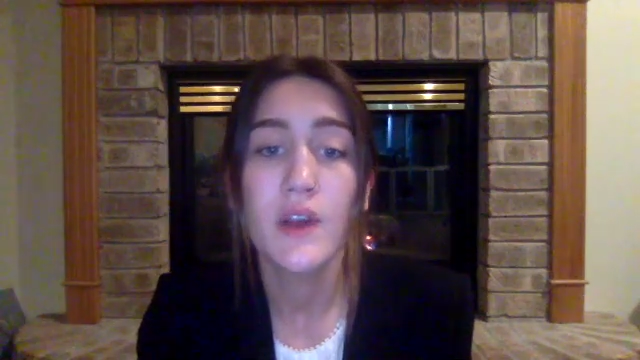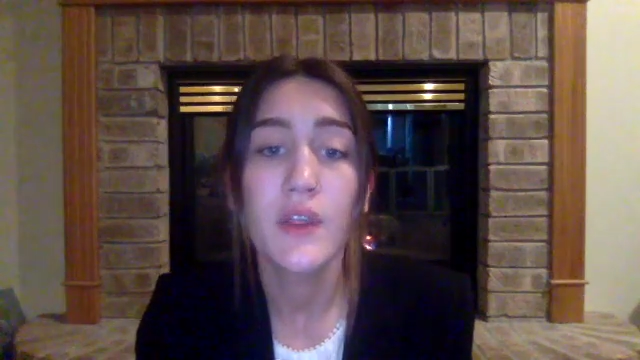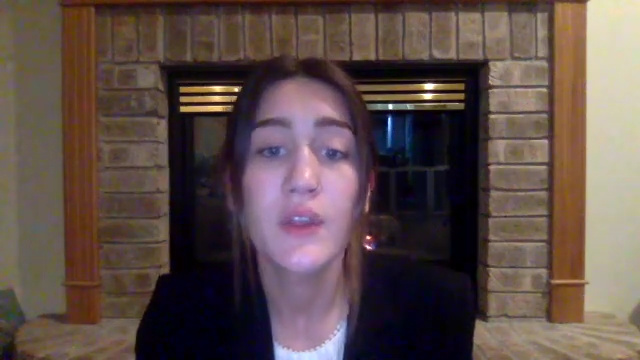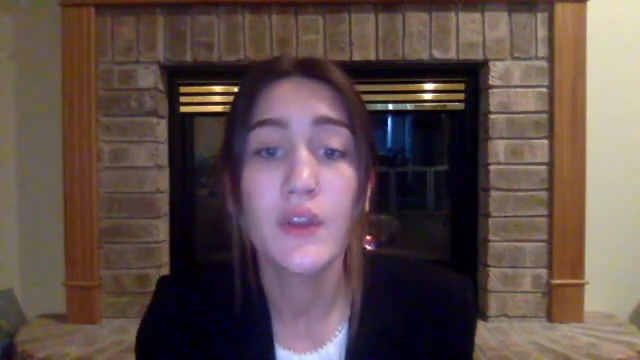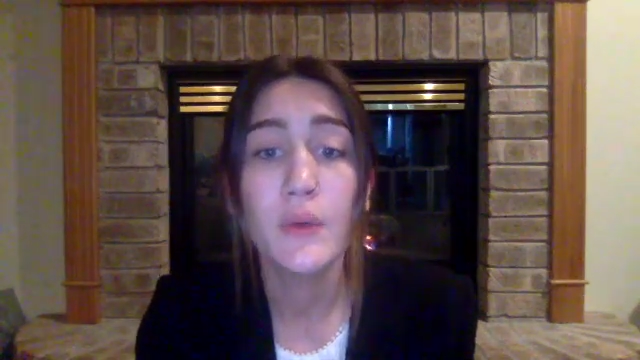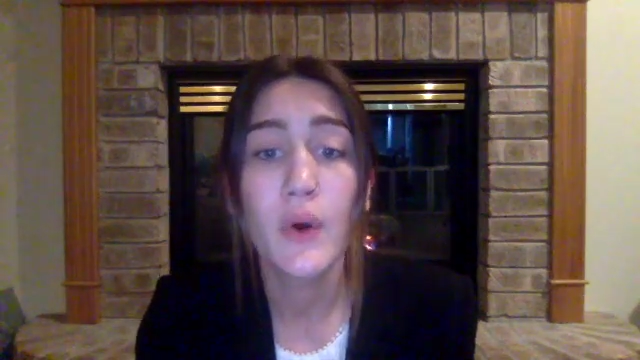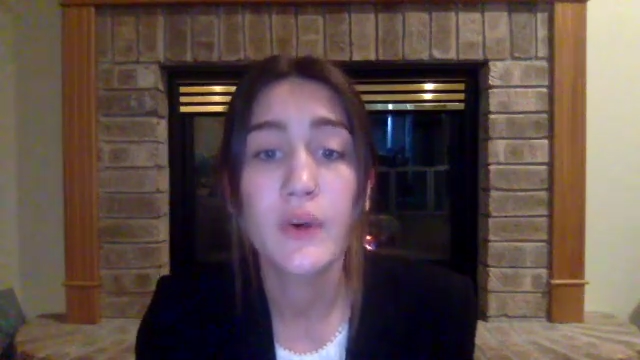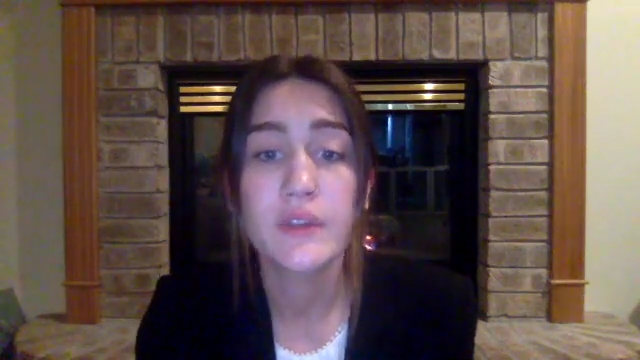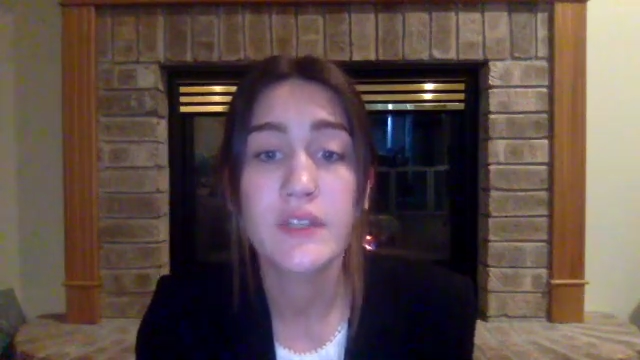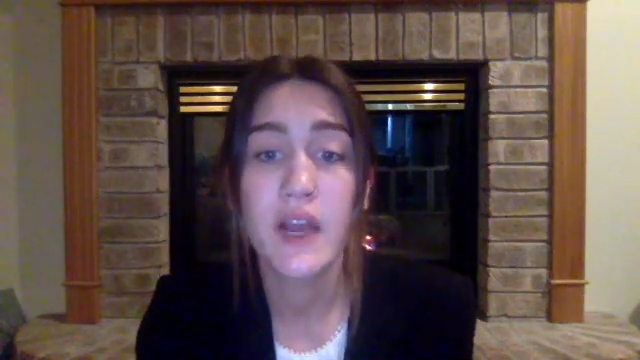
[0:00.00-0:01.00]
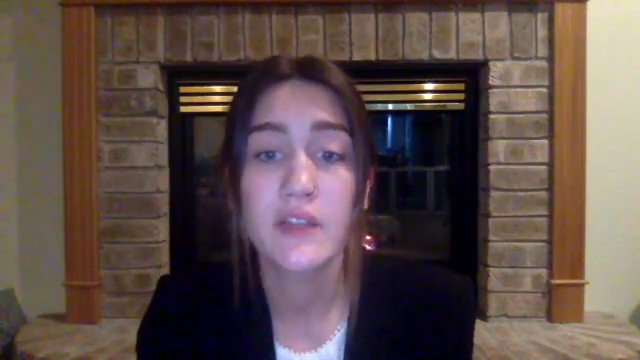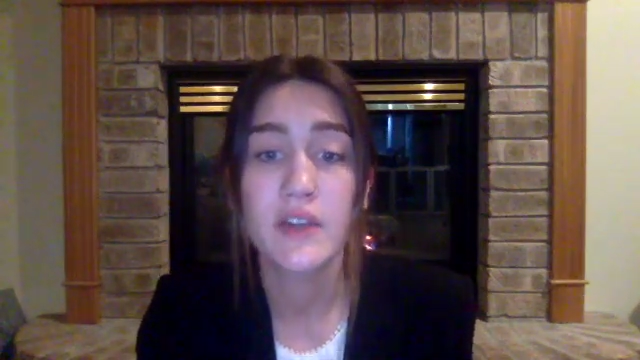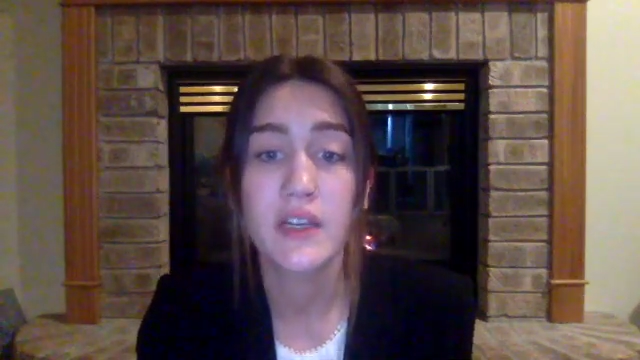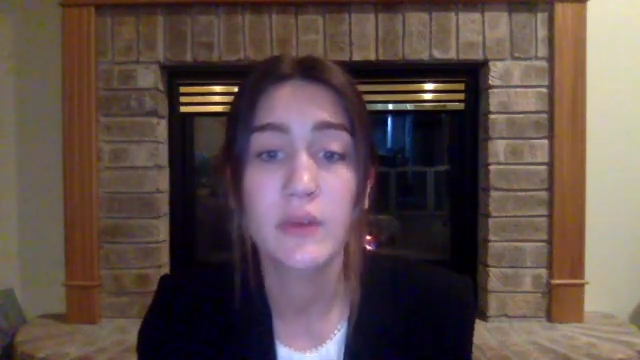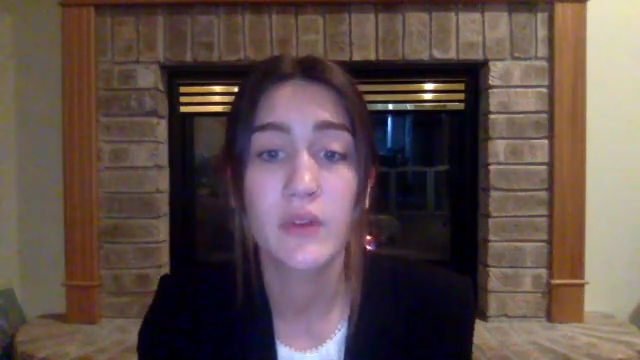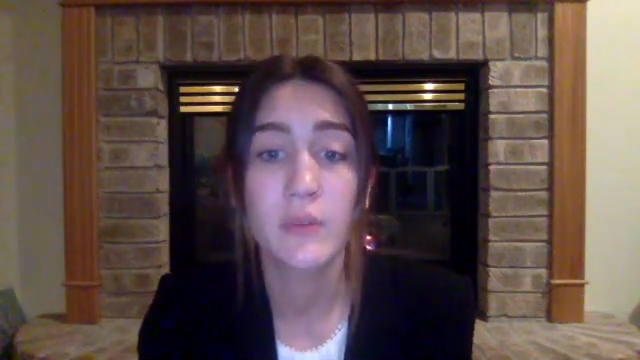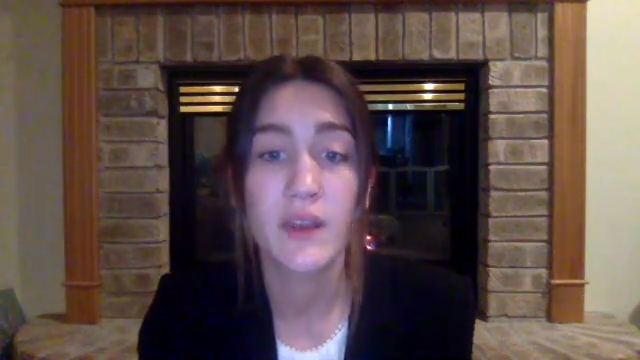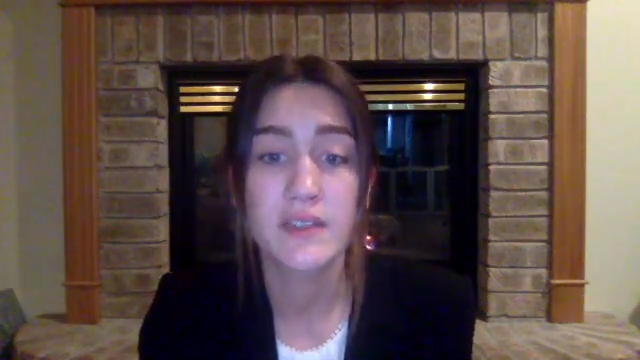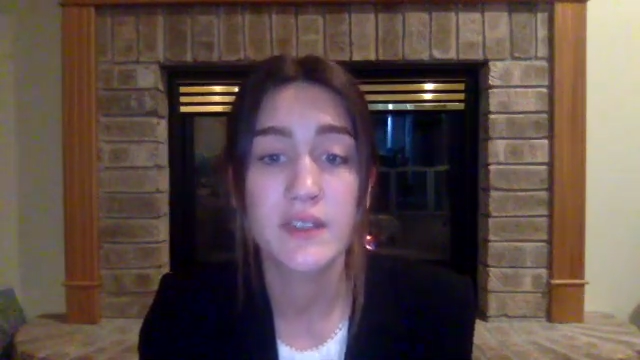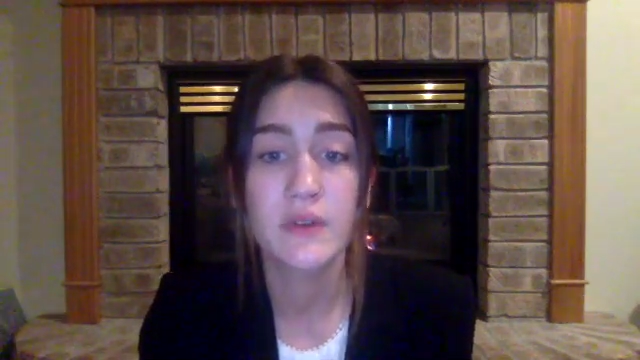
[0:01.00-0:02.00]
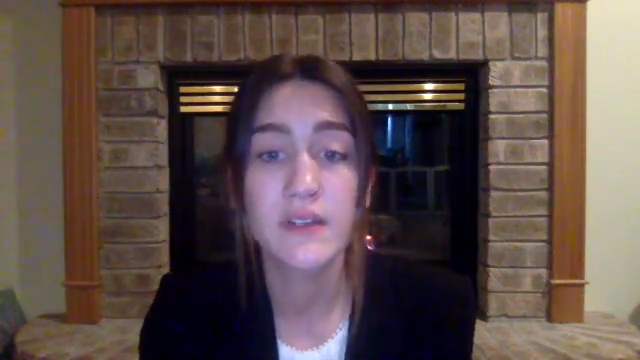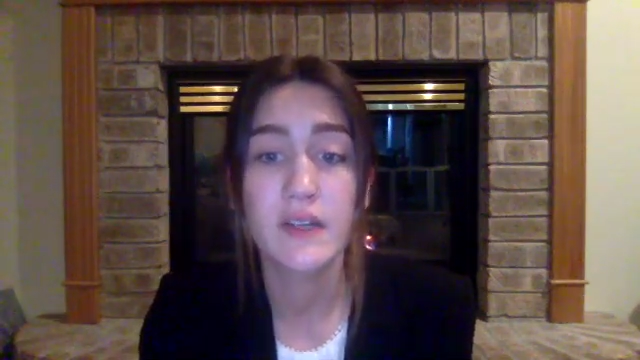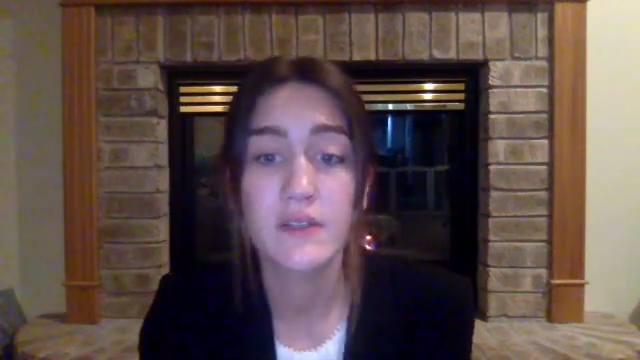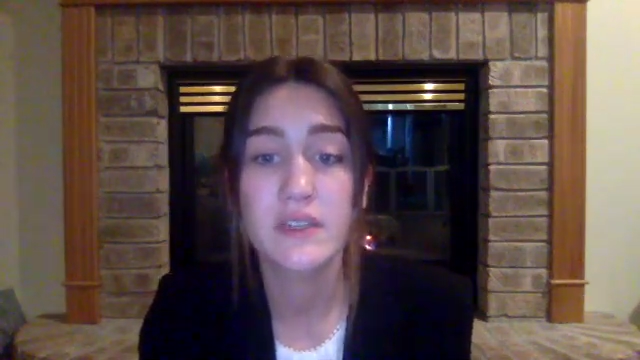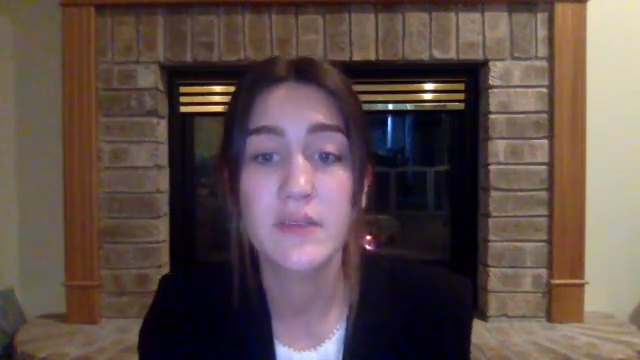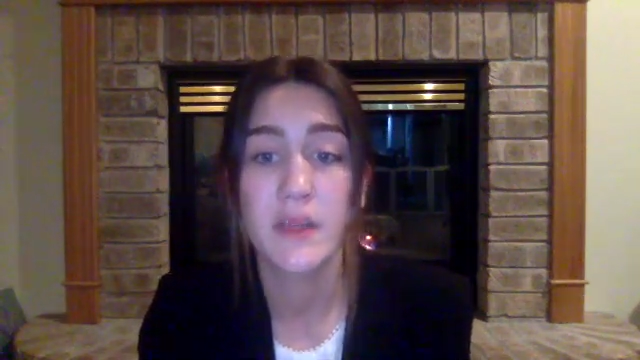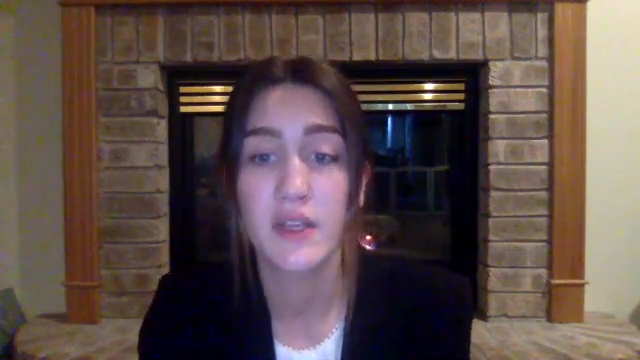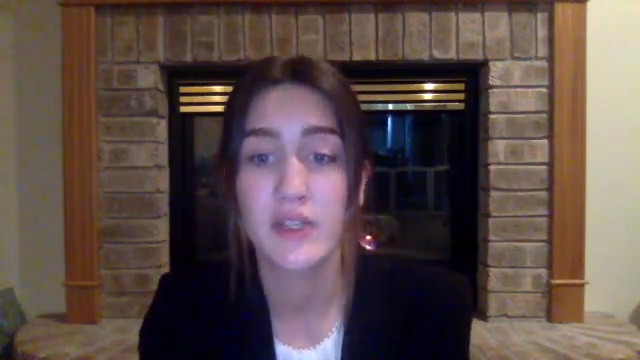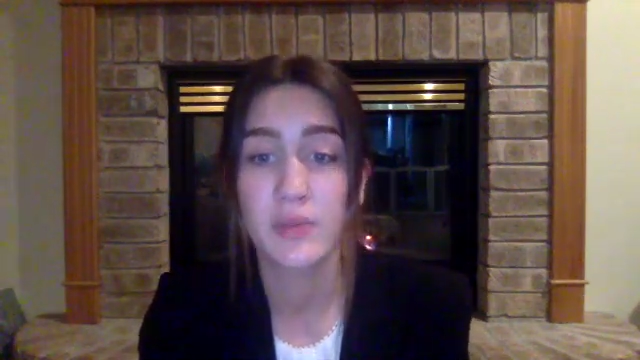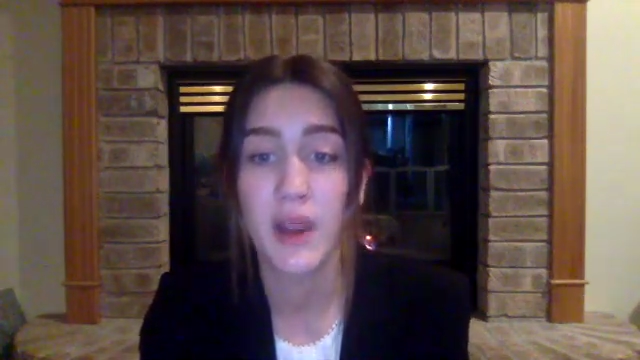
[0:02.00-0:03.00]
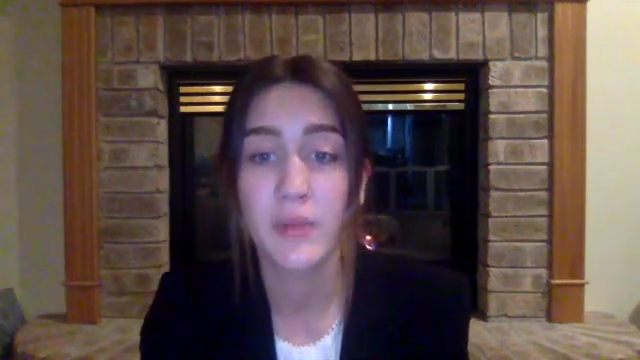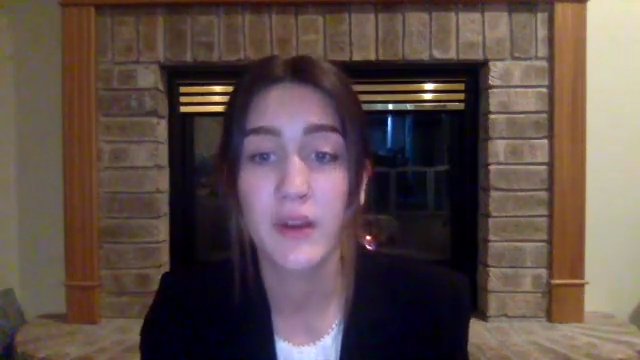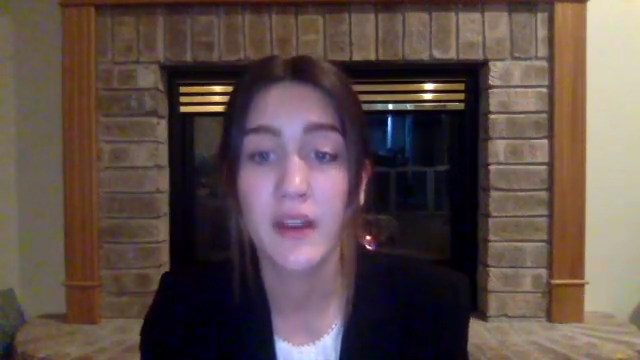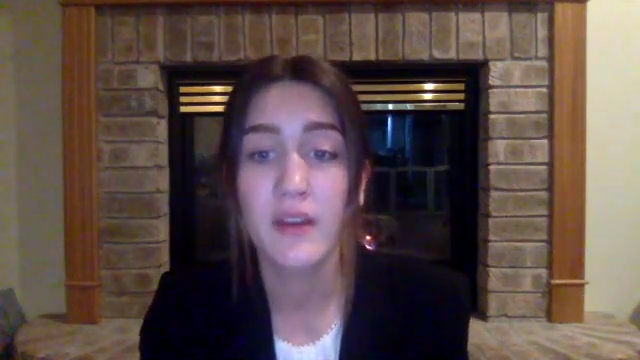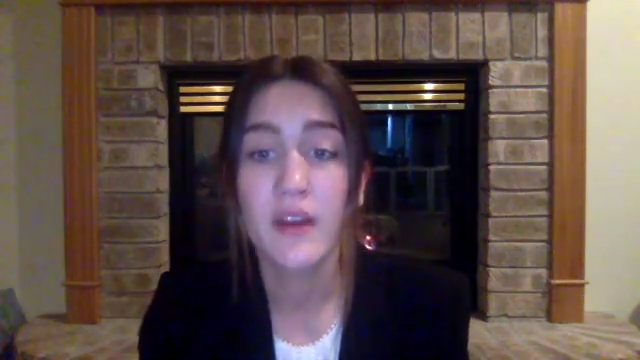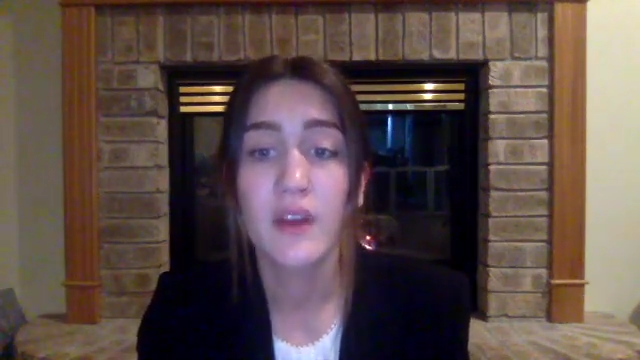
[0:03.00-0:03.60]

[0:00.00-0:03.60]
The new owners contracted with Westin Hotels to manage the property.